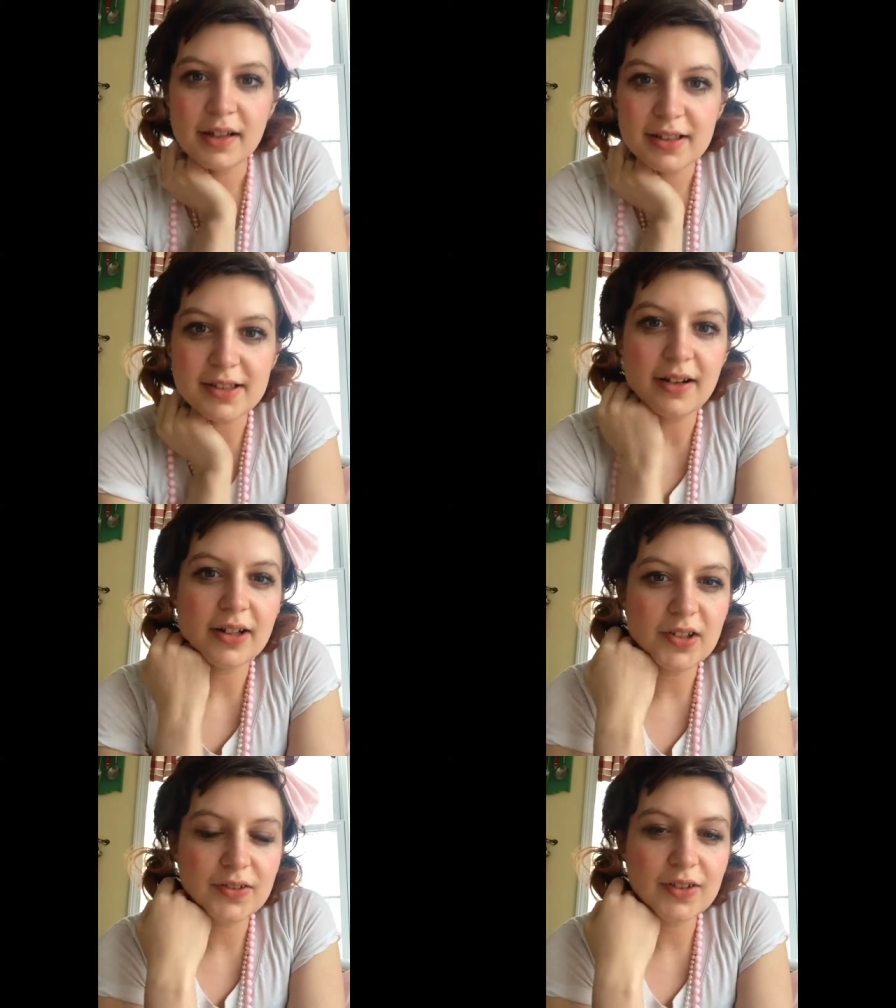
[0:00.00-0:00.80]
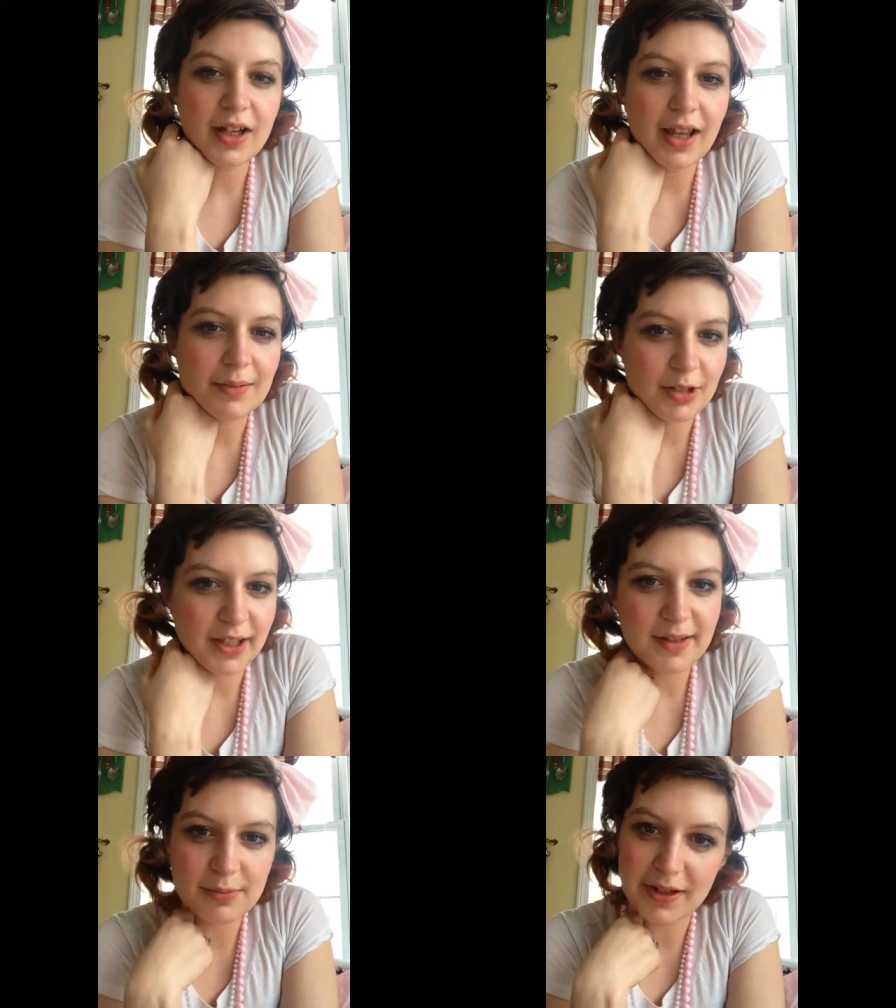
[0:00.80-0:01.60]
So overall, I'm
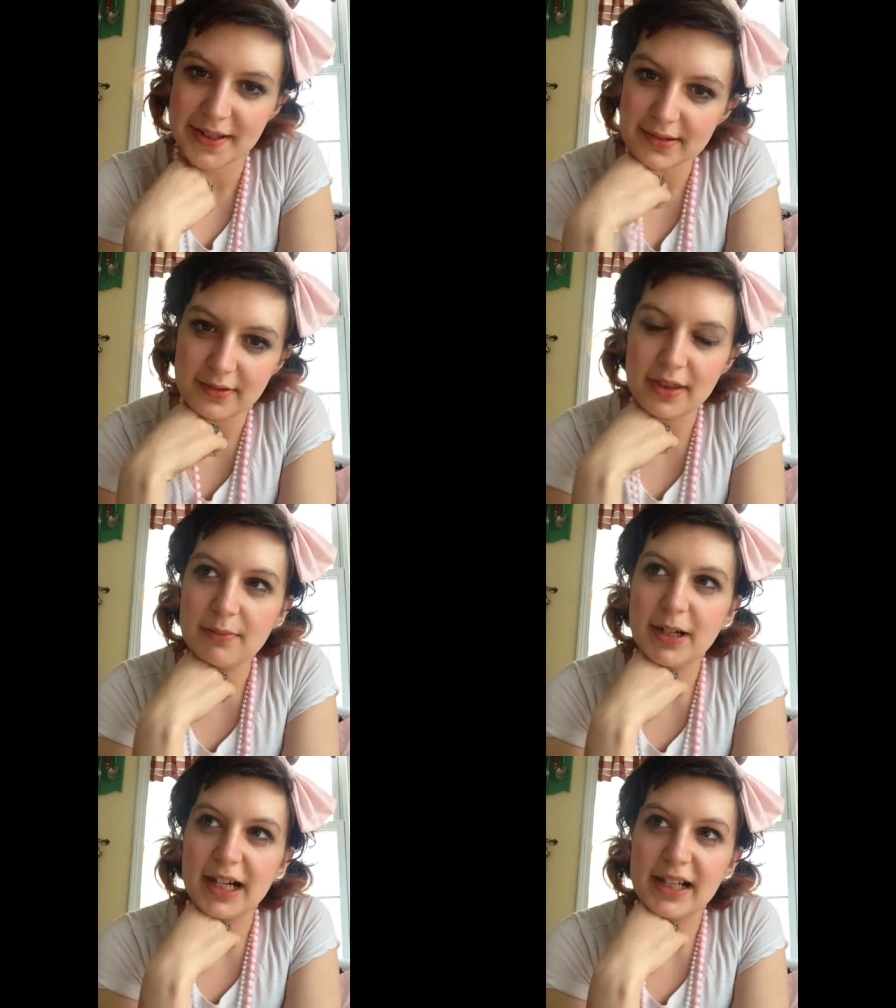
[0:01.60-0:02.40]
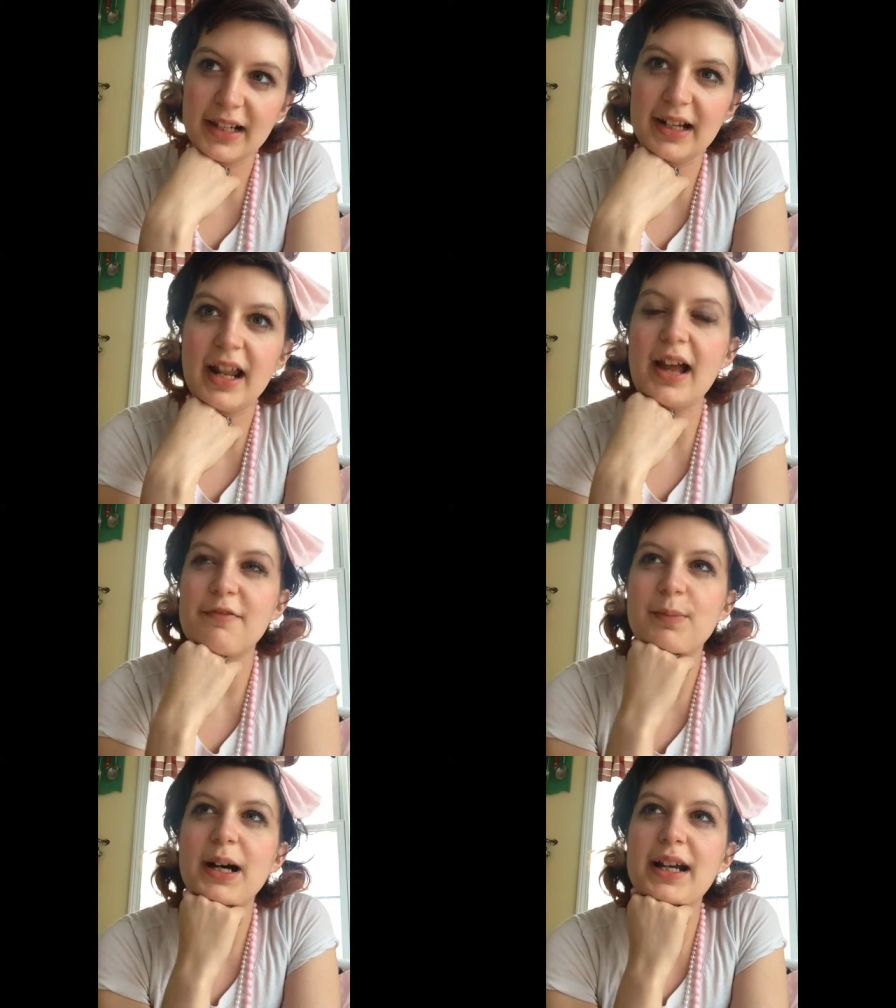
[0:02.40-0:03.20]
really impressed with Bodyline.
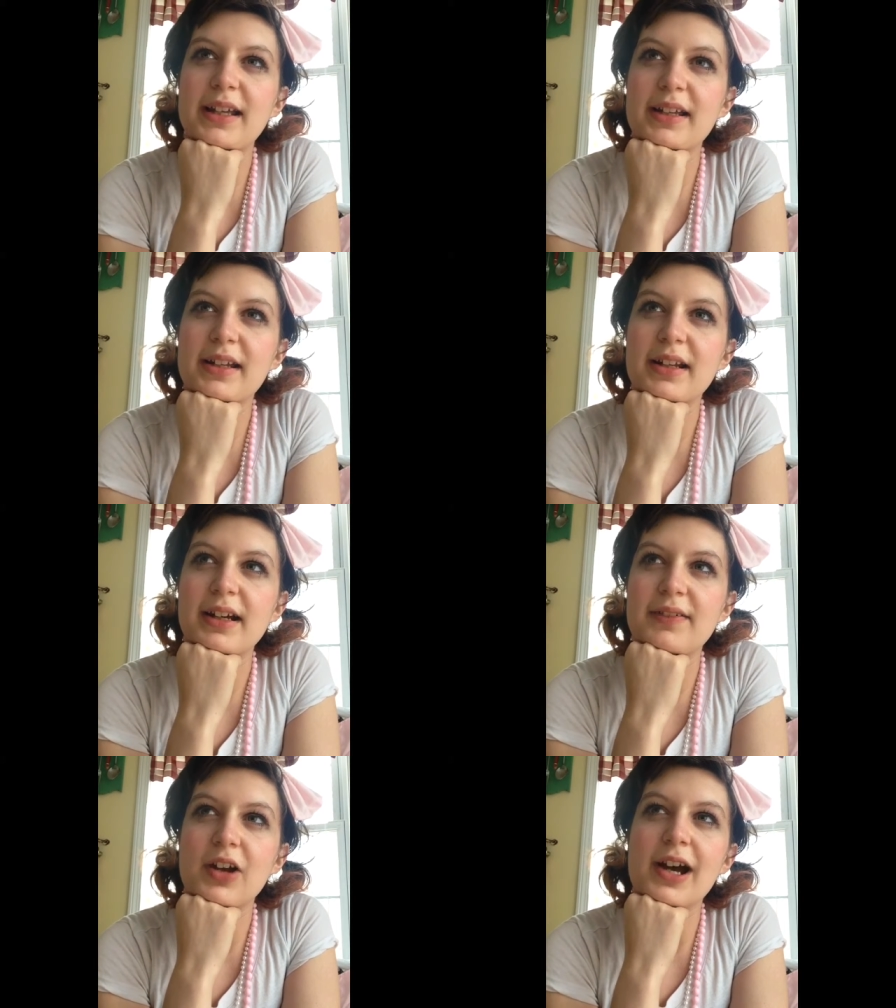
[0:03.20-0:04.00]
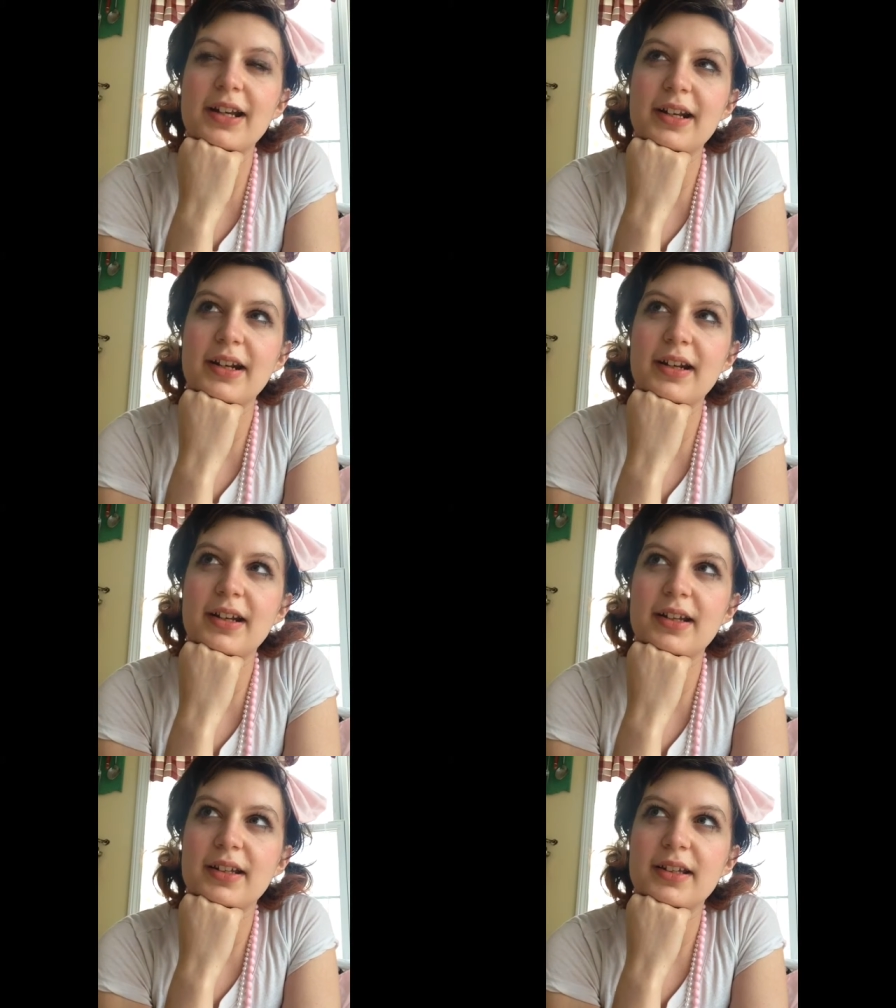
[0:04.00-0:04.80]
I've bought in, I've gotten
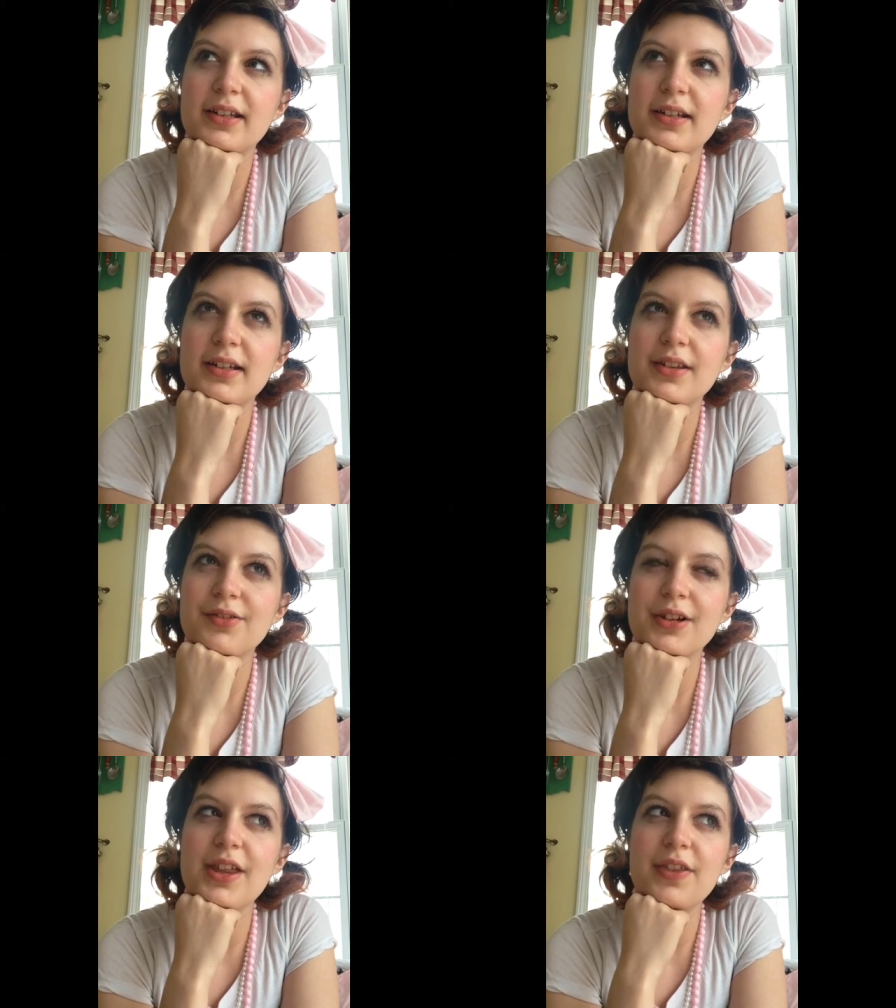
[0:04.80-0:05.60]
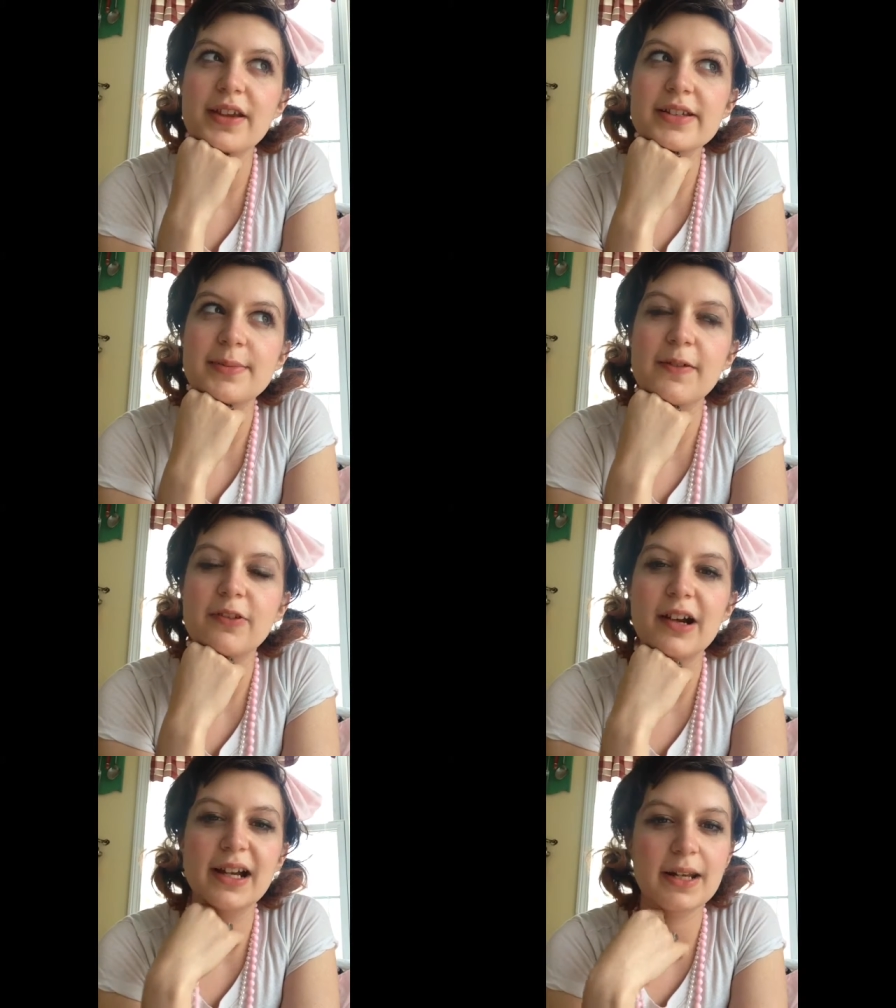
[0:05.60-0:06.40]
three things
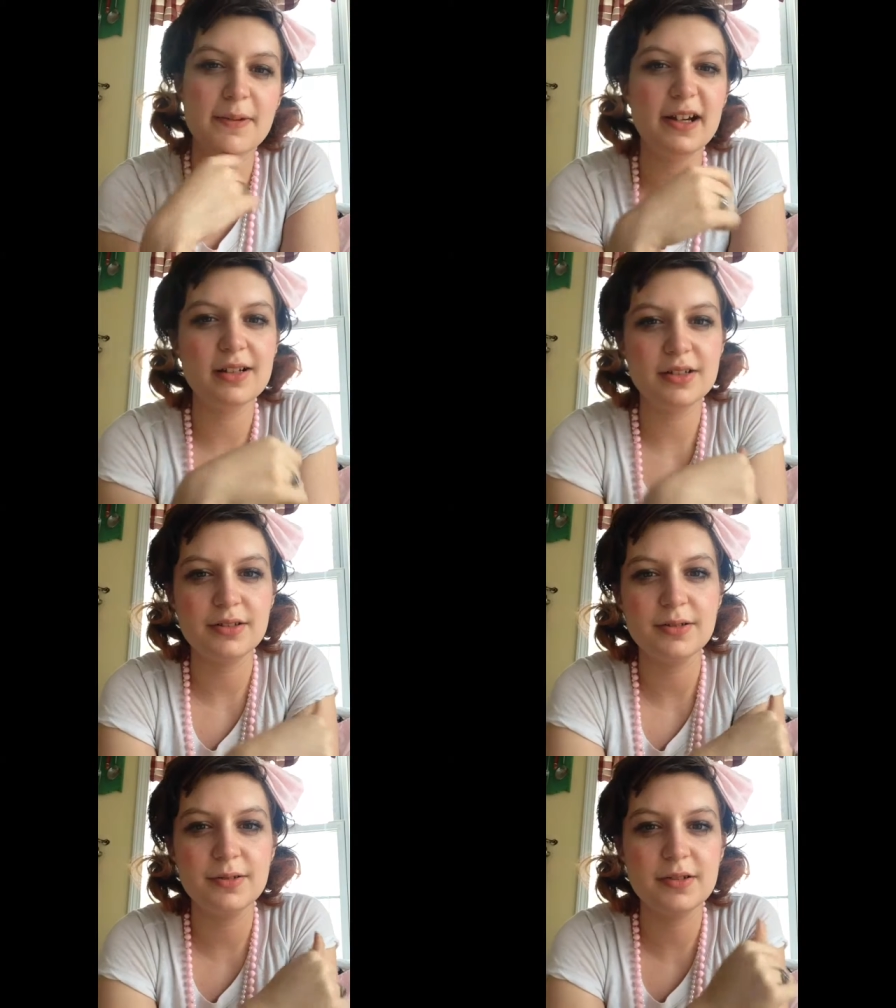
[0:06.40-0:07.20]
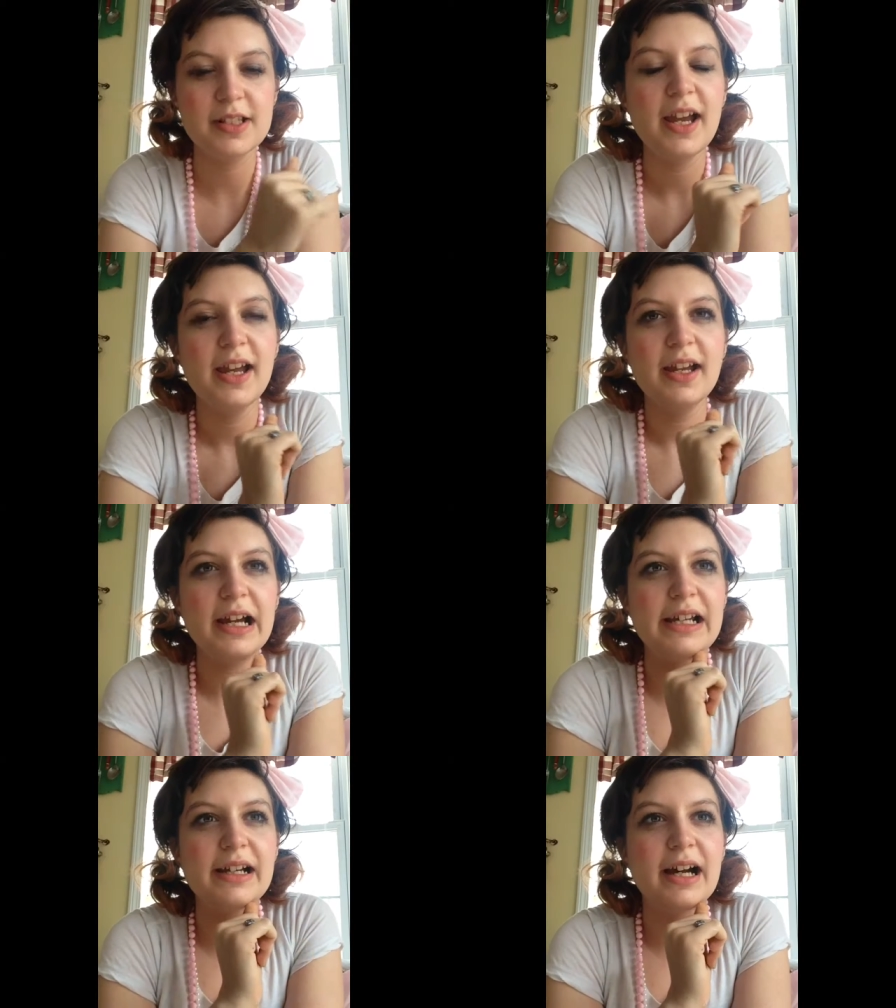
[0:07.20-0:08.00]
before. I got a pair of shoes,
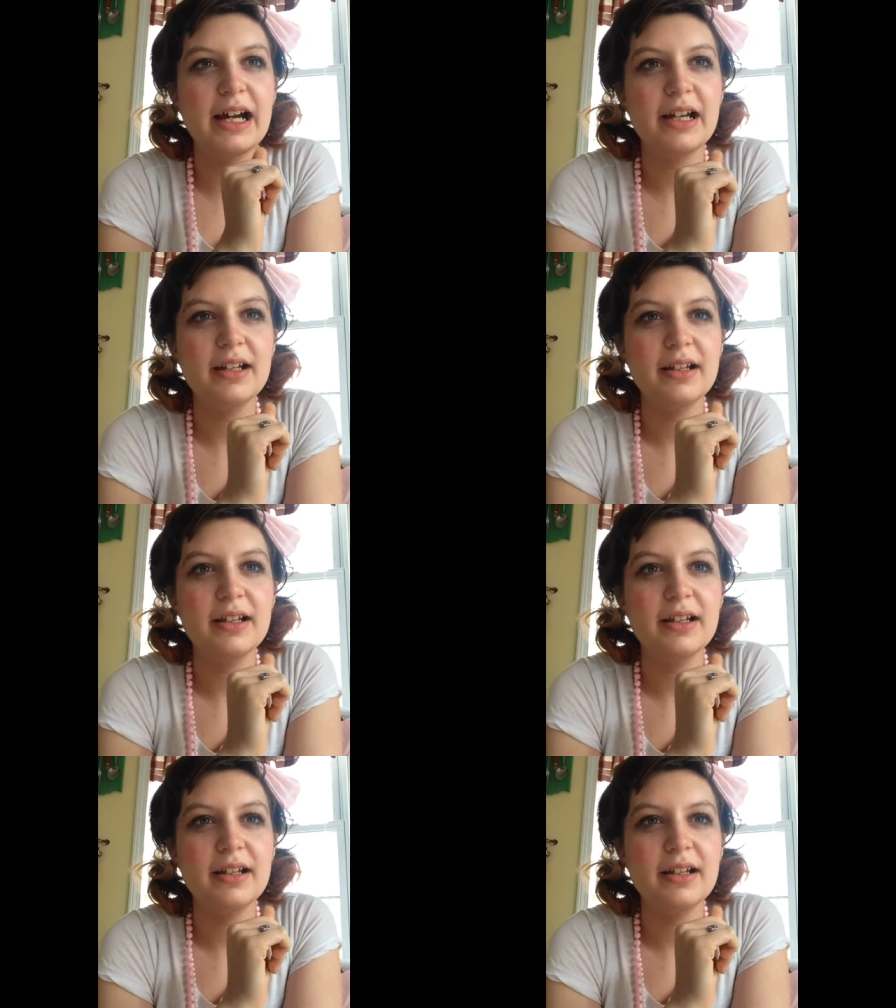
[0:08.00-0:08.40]
I got